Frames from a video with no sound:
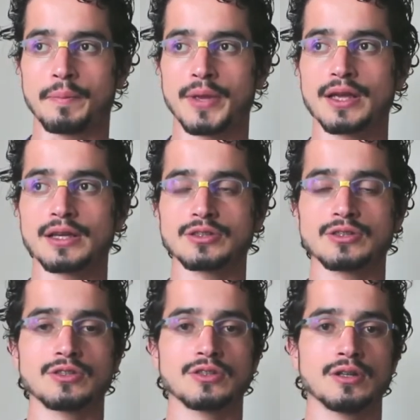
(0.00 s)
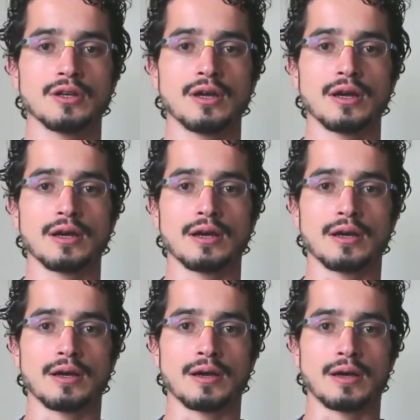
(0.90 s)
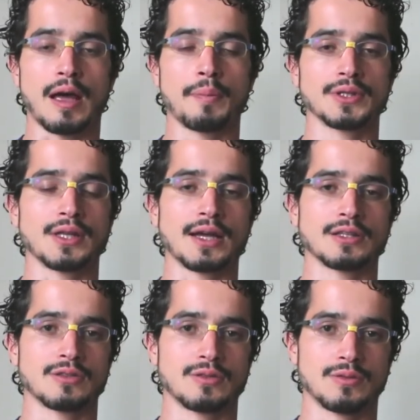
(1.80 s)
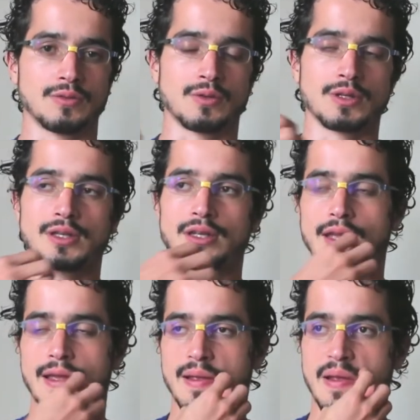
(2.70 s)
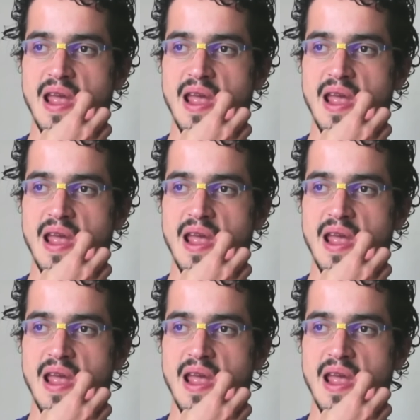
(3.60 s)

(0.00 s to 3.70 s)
biggest appetite during the day.